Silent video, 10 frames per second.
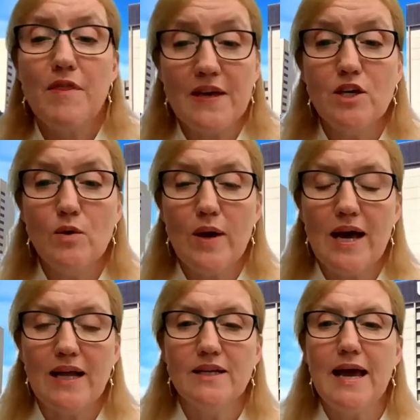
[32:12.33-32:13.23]
Thank you,
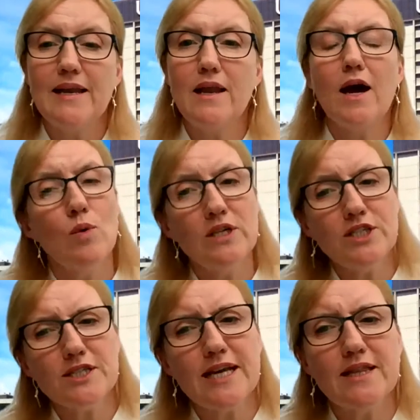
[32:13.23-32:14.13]
Helen. And I will
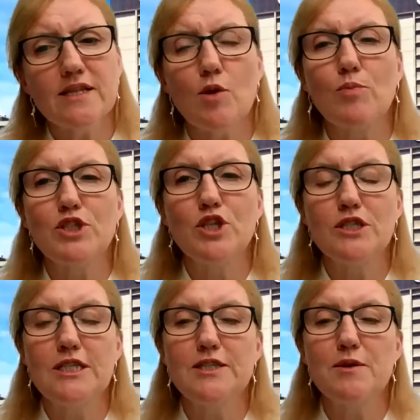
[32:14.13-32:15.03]
just take this
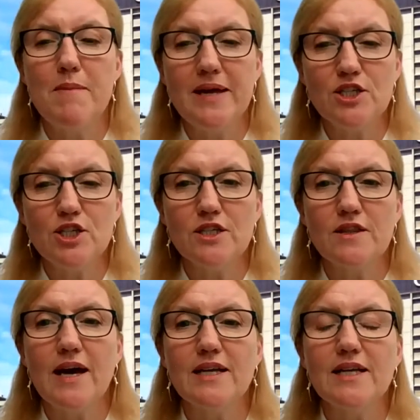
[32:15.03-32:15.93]
opportunity to
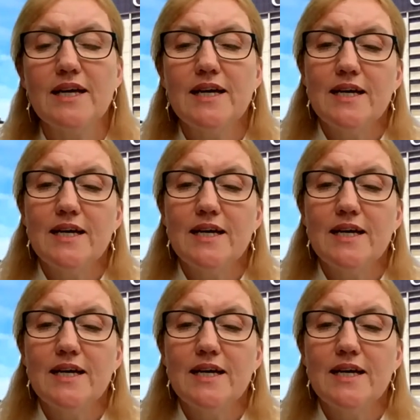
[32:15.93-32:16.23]
mention that